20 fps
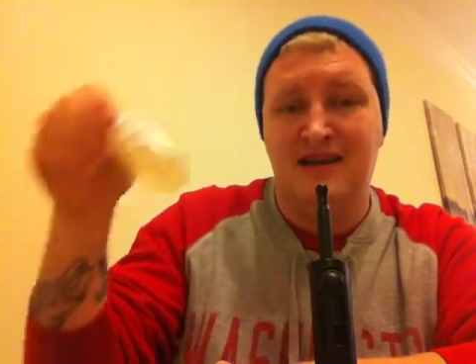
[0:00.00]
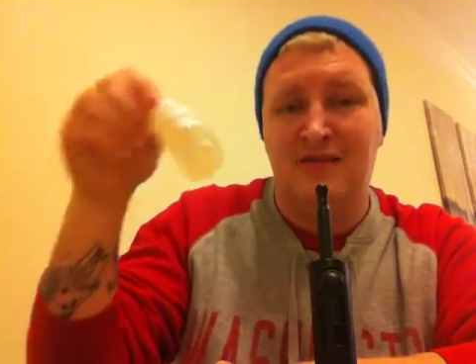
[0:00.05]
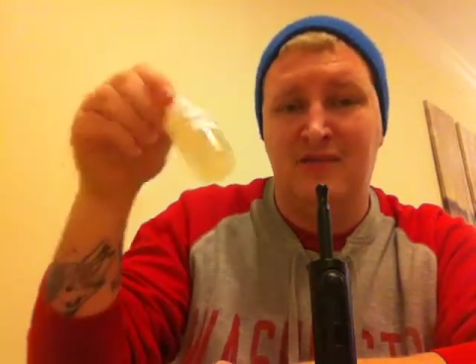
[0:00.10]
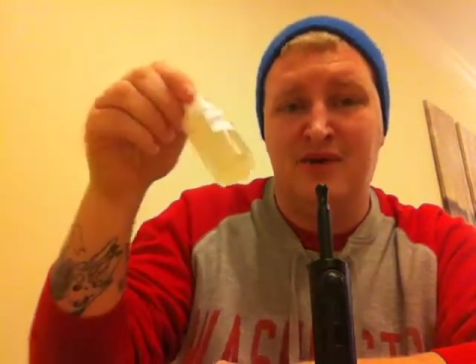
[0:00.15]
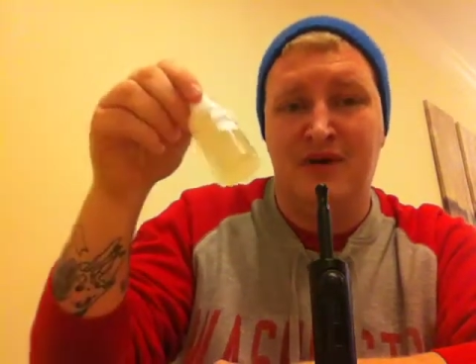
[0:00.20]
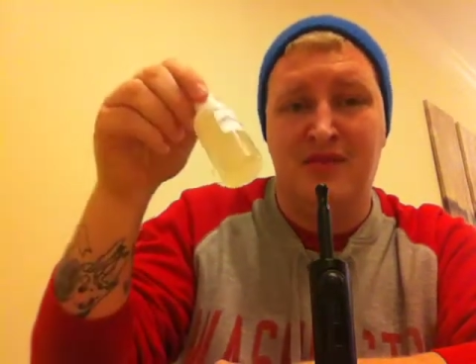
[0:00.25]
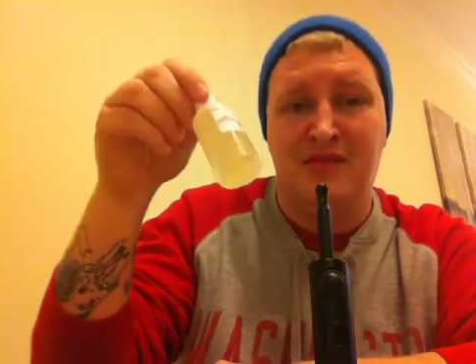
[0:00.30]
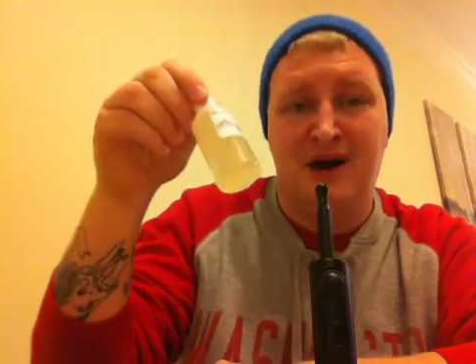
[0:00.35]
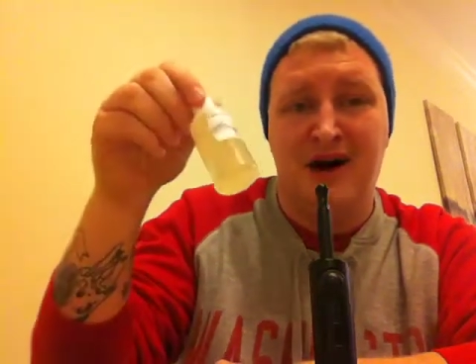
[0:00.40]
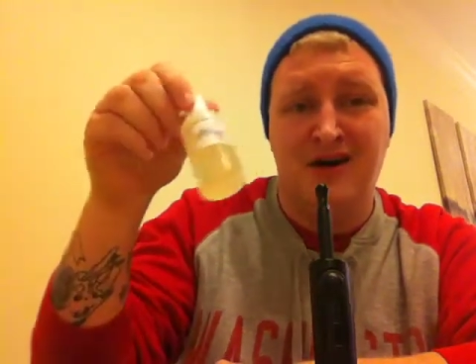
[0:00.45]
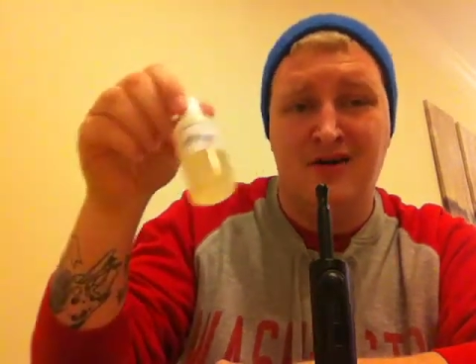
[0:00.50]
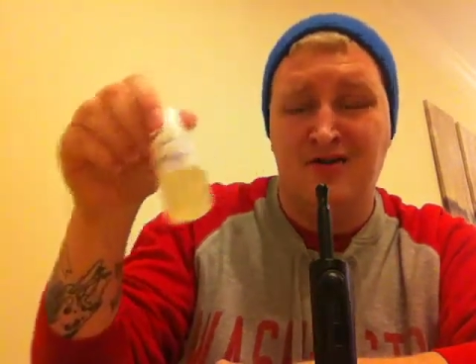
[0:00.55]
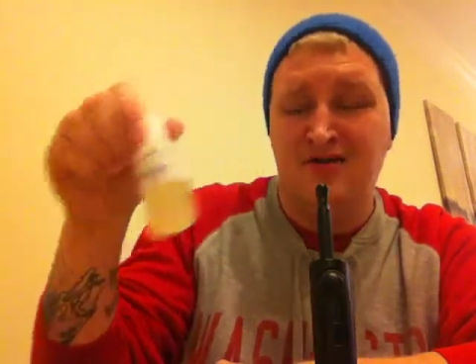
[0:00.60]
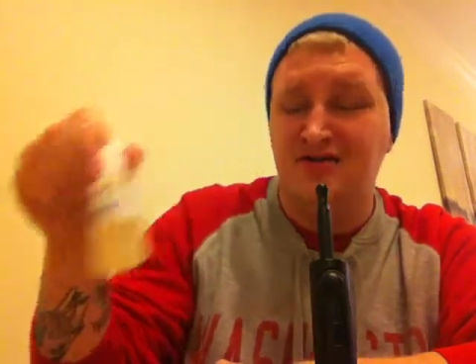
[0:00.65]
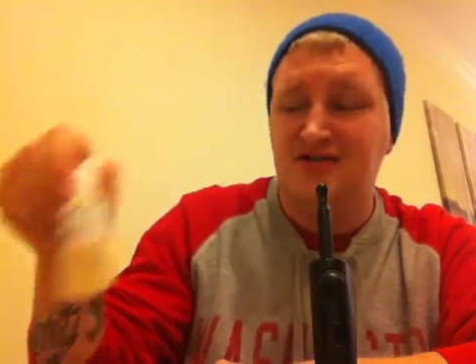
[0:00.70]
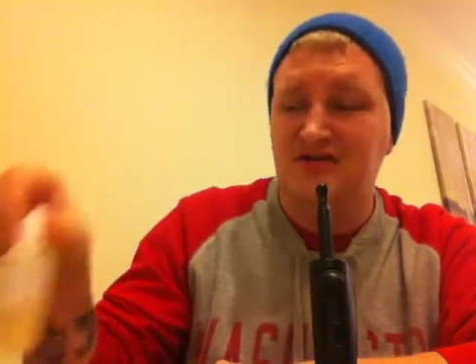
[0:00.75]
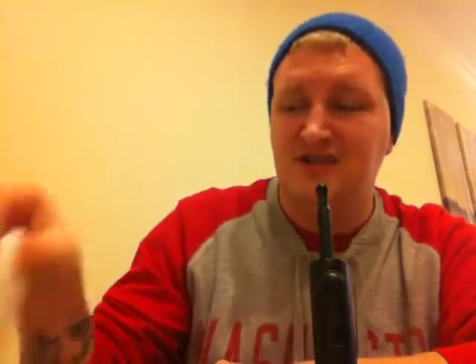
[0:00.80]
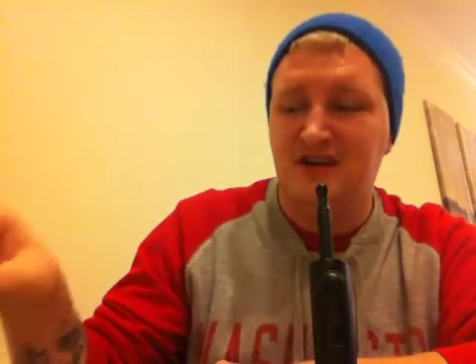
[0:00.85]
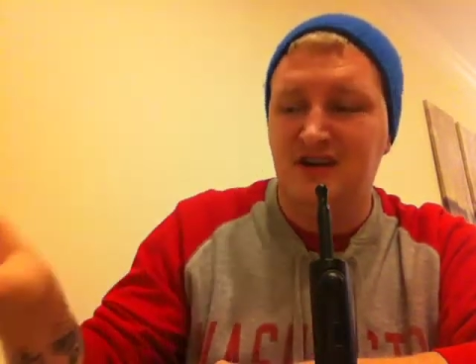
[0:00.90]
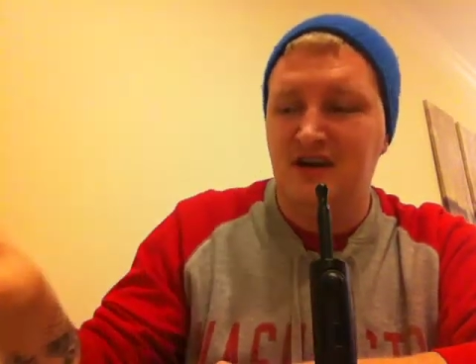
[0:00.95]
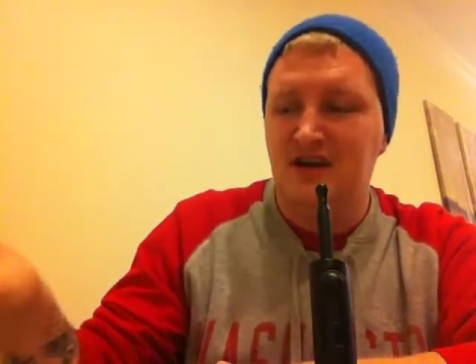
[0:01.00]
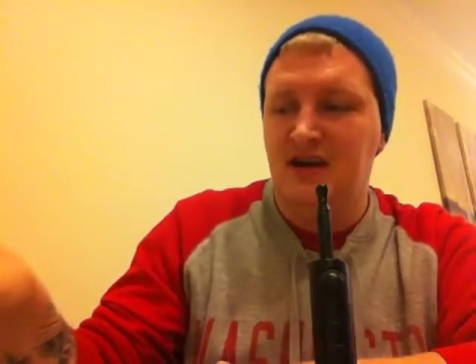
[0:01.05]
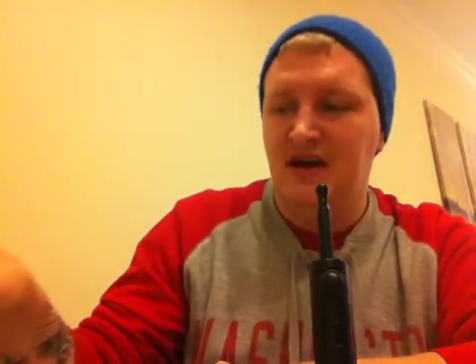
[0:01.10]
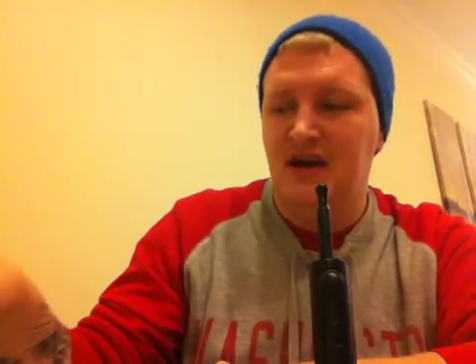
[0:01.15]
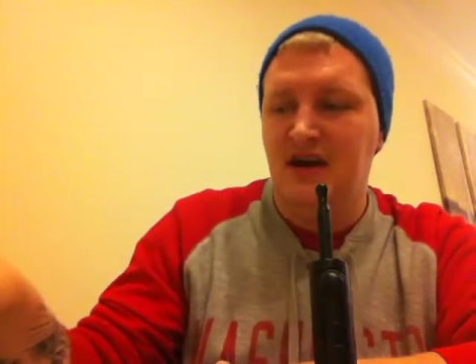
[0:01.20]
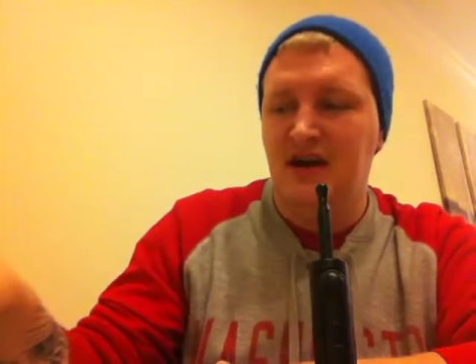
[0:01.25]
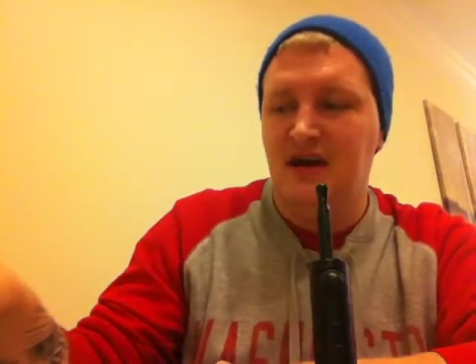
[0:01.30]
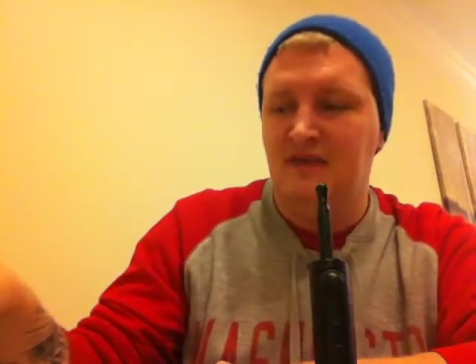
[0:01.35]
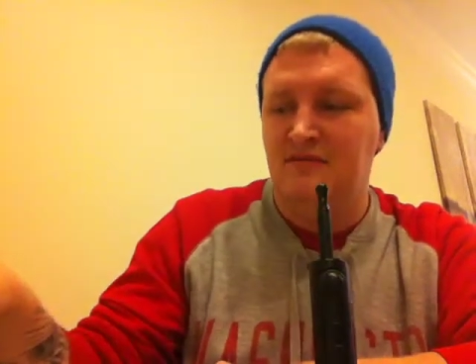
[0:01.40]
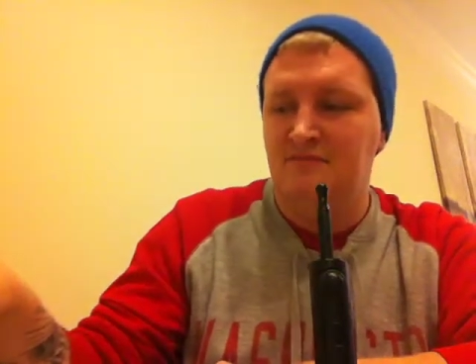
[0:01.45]
get big bottles
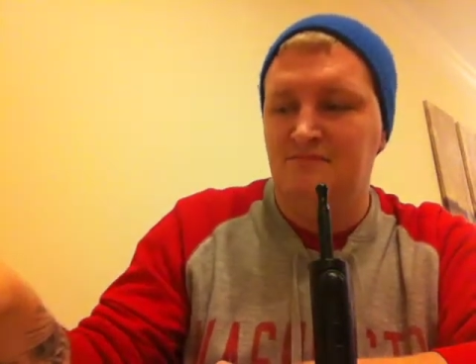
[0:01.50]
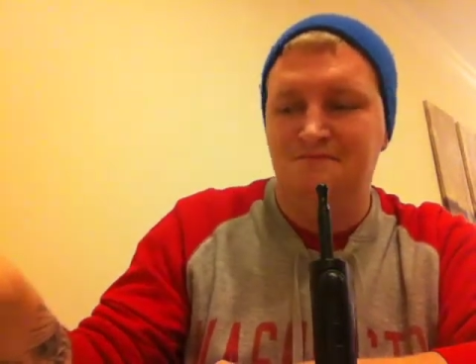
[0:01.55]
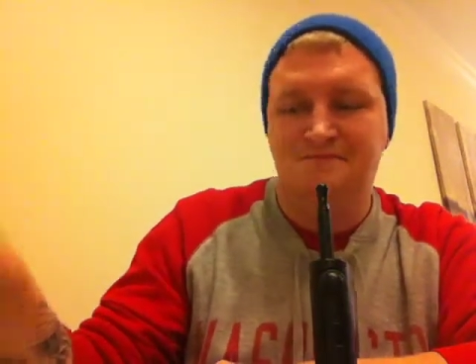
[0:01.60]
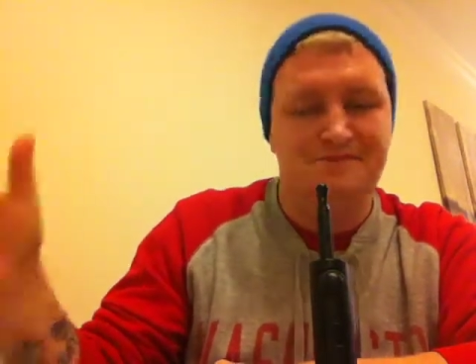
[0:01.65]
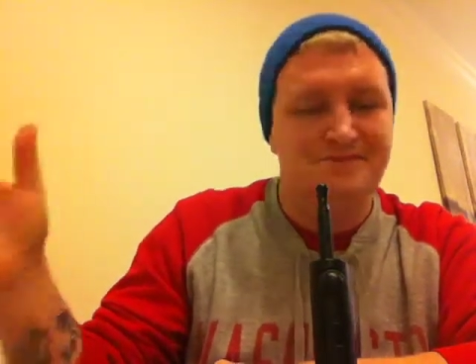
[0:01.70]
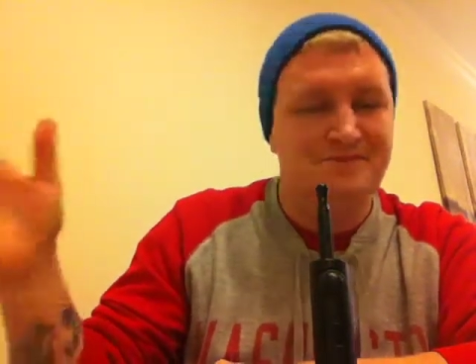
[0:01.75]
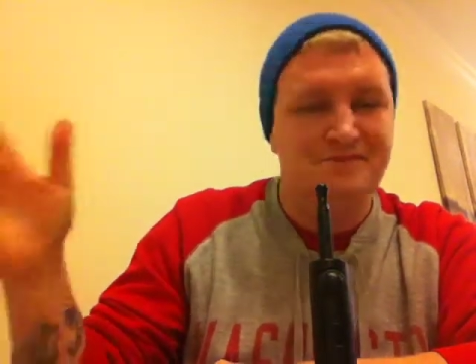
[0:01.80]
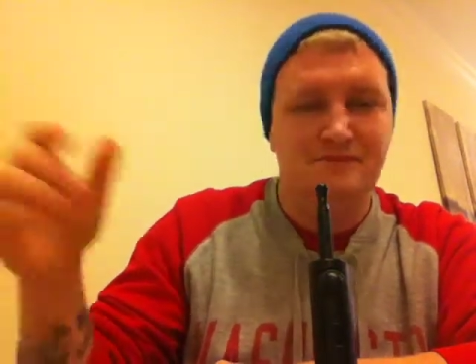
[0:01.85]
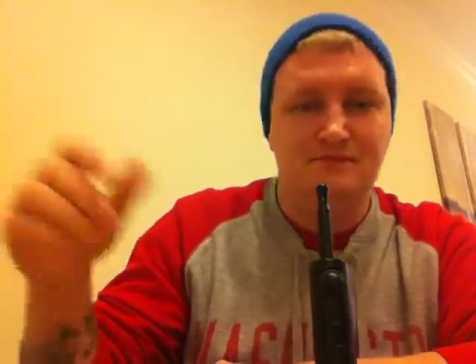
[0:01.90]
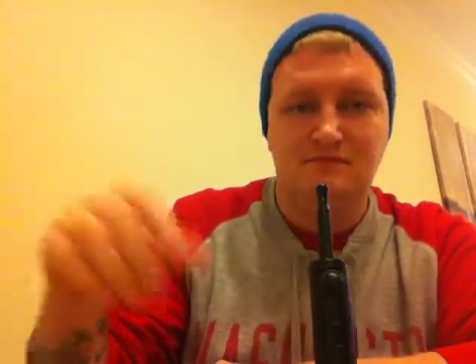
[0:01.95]
and